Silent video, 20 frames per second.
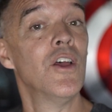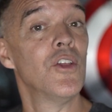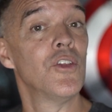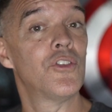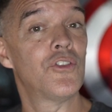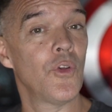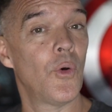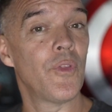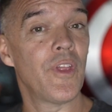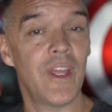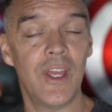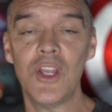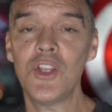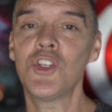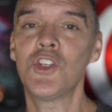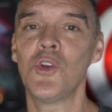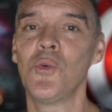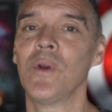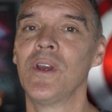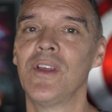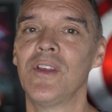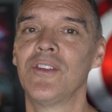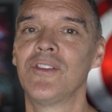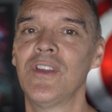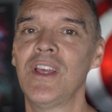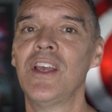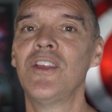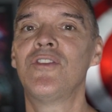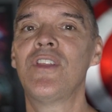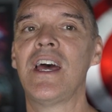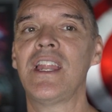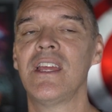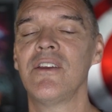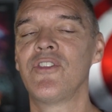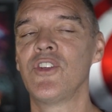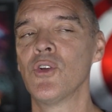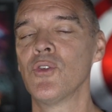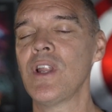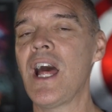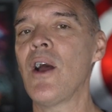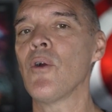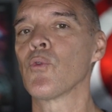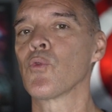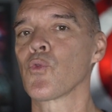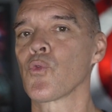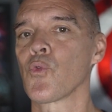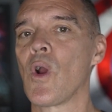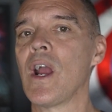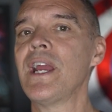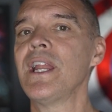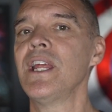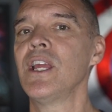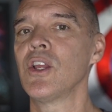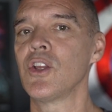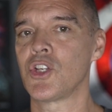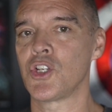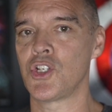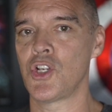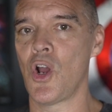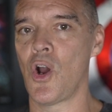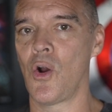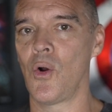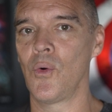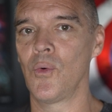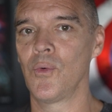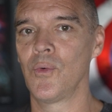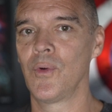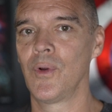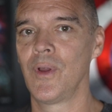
So the issue is that if you're not writing a show,